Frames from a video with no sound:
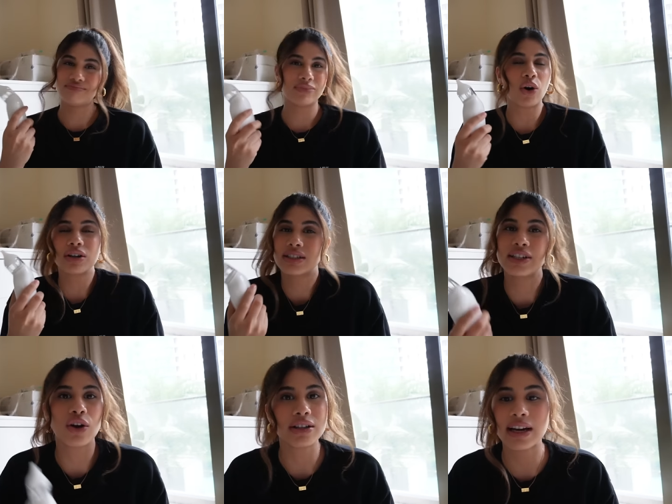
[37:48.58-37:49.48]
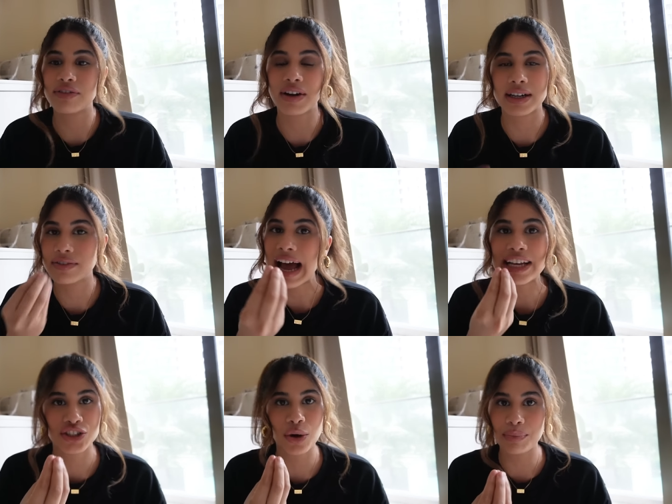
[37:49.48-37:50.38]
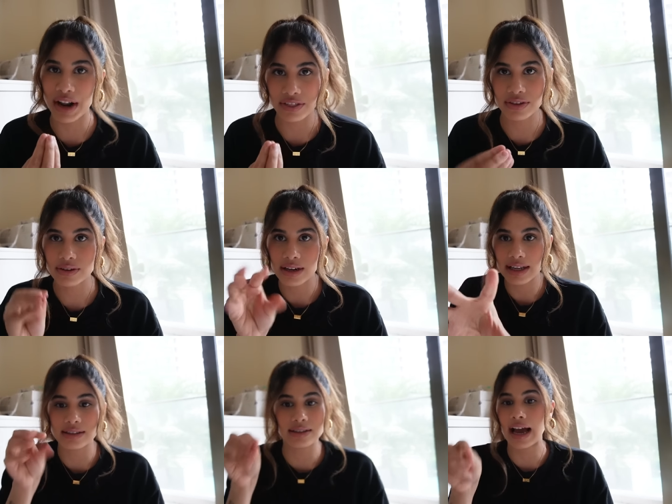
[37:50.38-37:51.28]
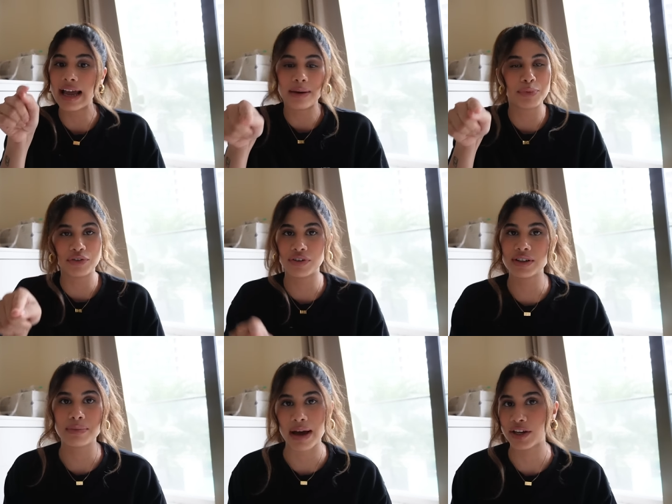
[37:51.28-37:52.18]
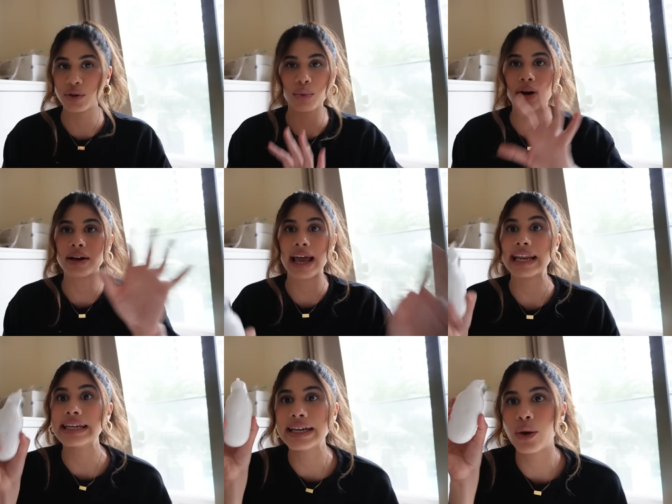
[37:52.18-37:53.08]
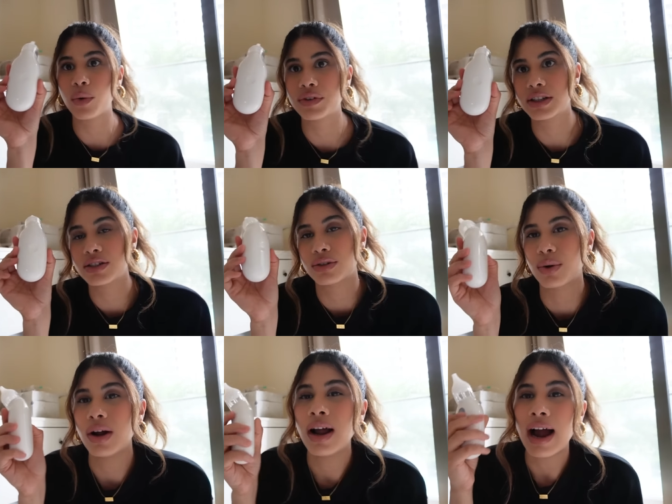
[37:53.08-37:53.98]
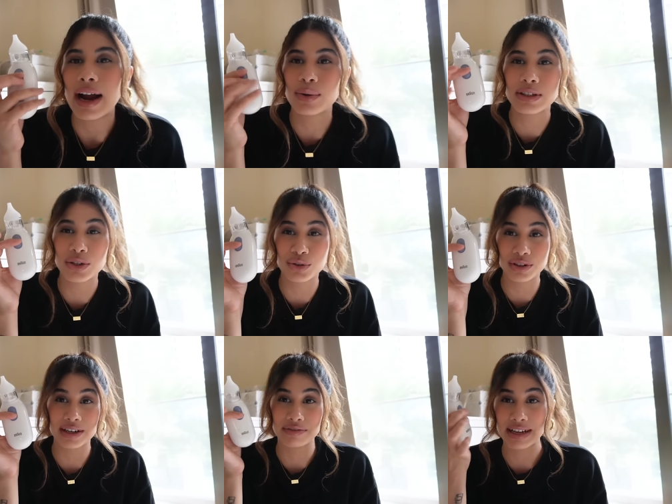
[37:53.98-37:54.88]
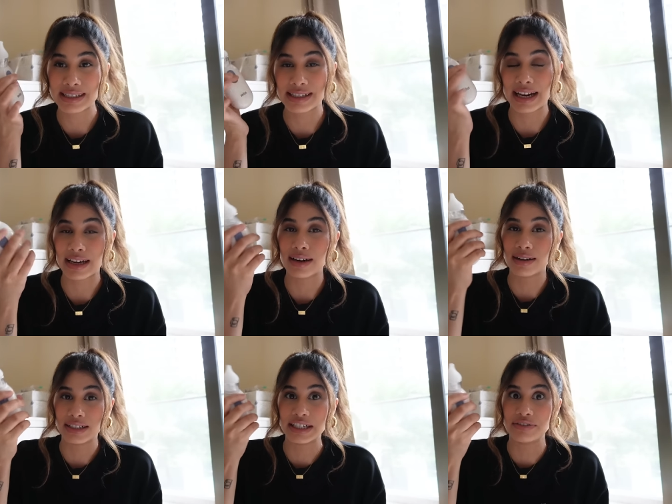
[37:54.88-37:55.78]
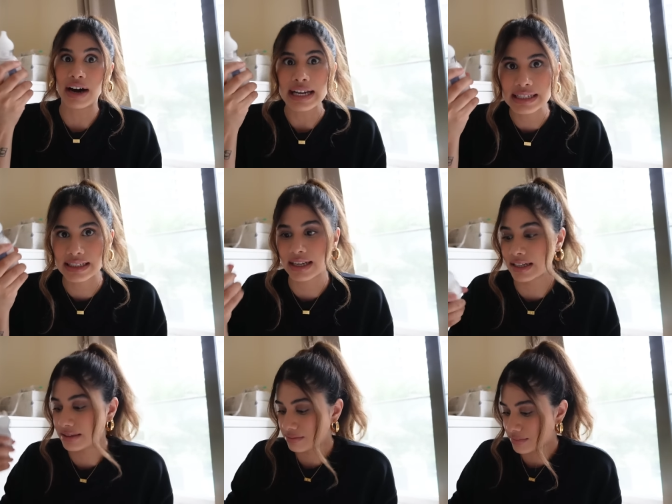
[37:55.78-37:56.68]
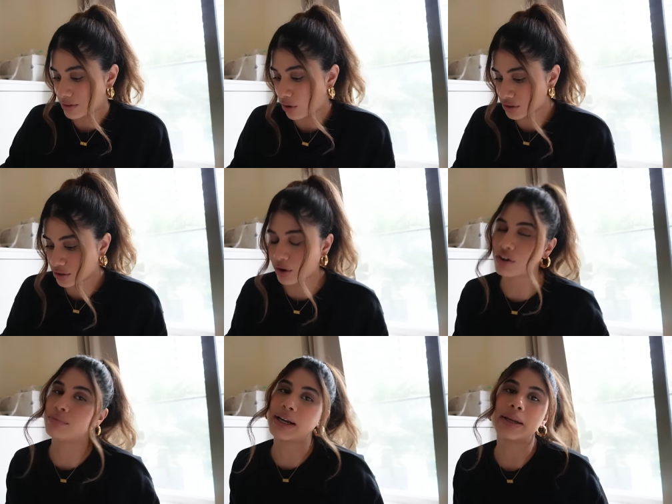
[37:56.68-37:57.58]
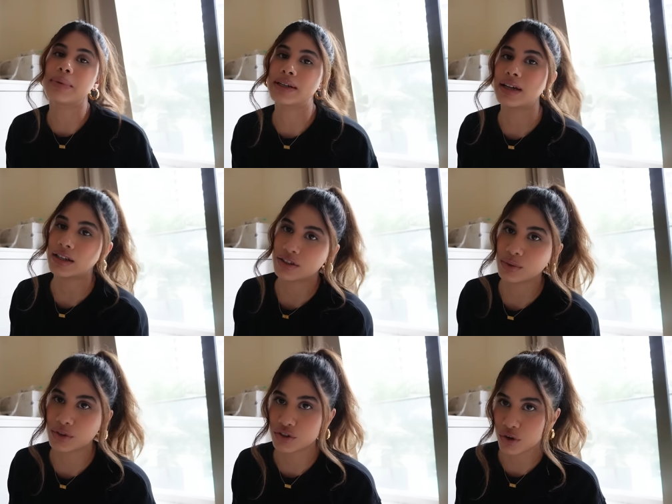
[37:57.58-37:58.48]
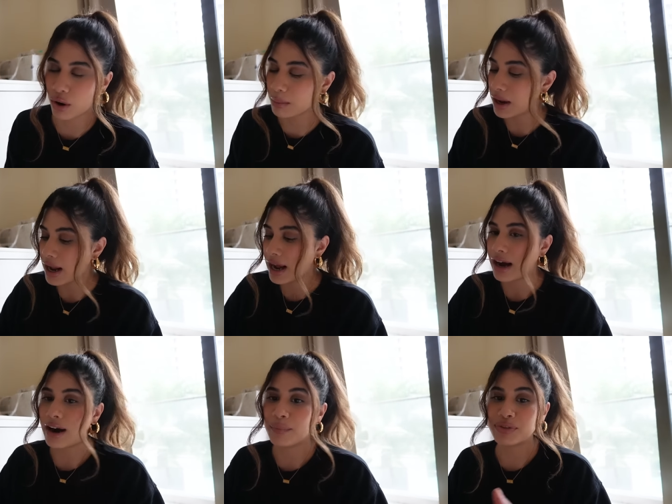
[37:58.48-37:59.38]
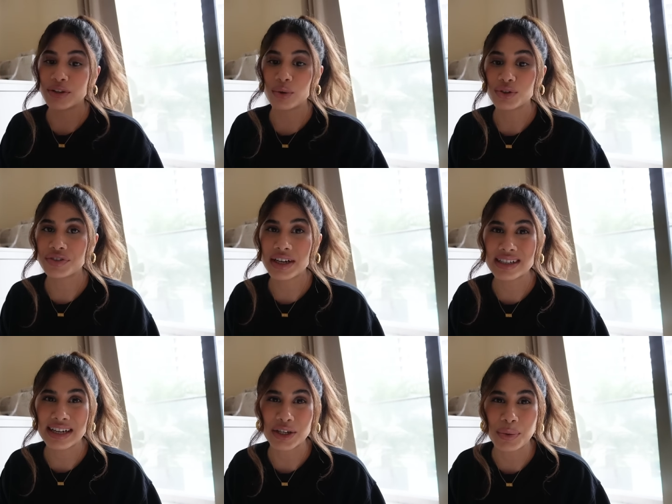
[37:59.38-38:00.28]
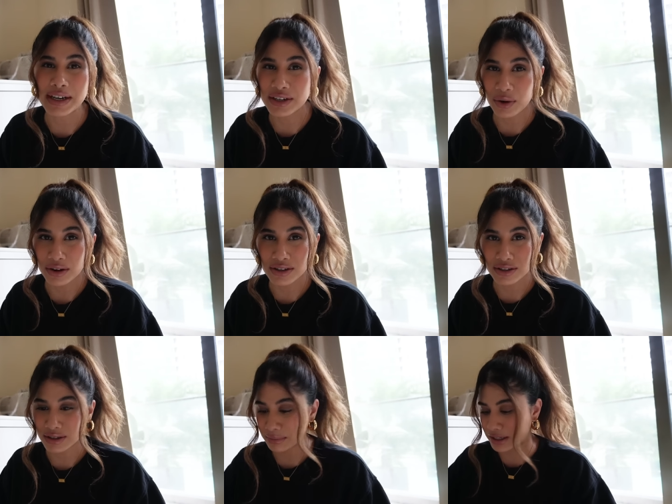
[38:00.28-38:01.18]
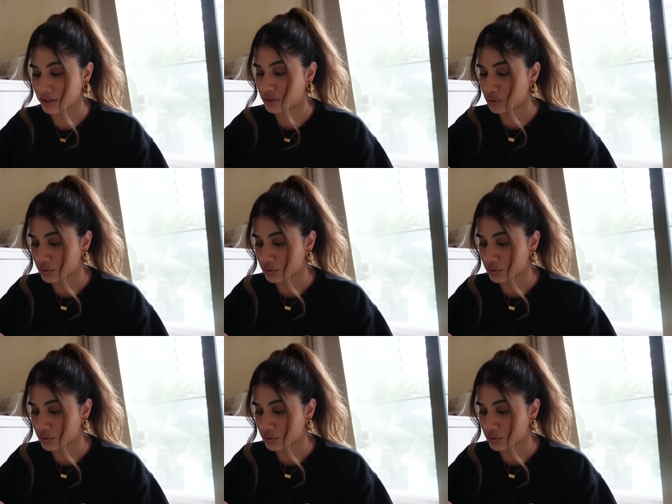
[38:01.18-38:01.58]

honestly not that effective as your breath like i prefer the manual one any day over this so i don't think you should invest in like a device that costs a lot of money but doesn't do the job um, the NoseFrida is like $20 or something it's so